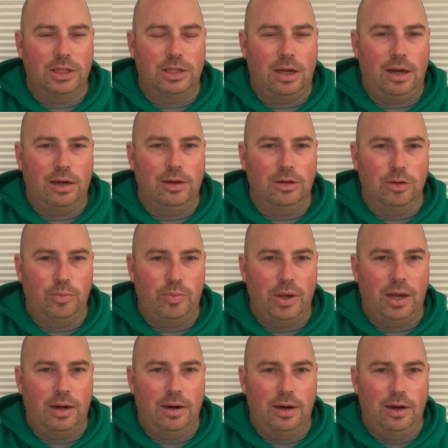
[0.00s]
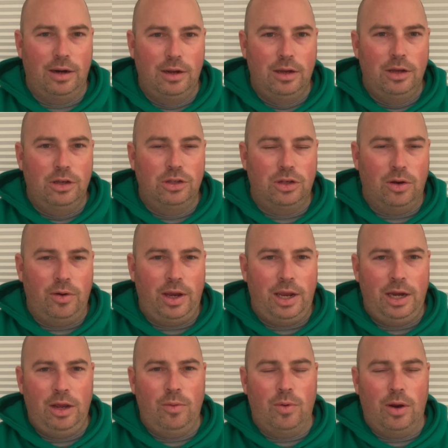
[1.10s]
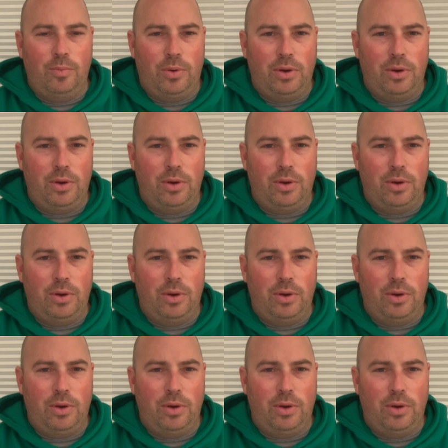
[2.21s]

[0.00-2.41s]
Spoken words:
soccer is better. So anyone